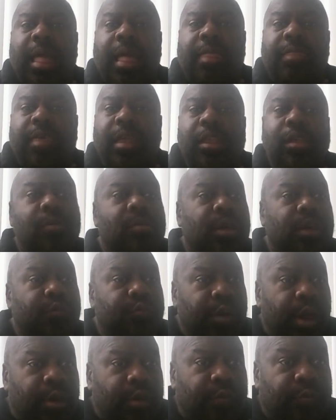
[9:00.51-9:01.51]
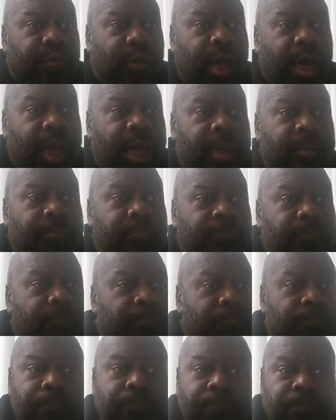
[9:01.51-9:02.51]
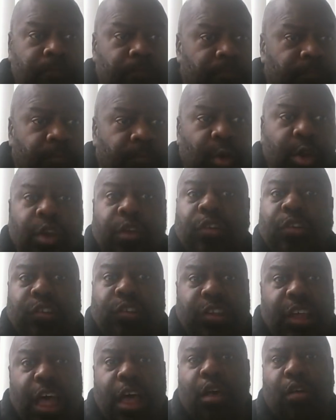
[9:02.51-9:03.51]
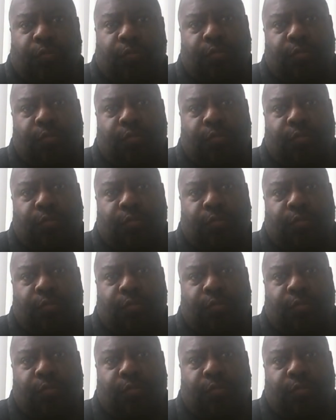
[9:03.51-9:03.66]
that you can verify for yourself